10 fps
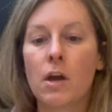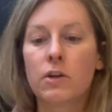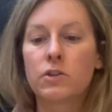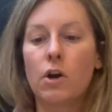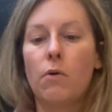
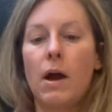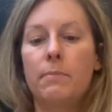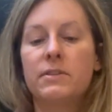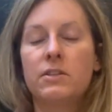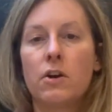So I'm
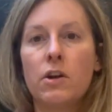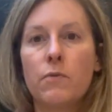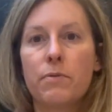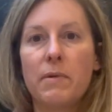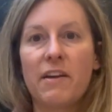starting
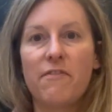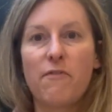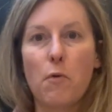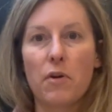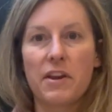with my
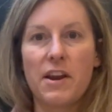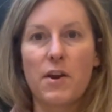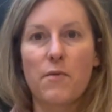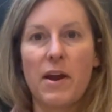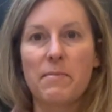four here, right?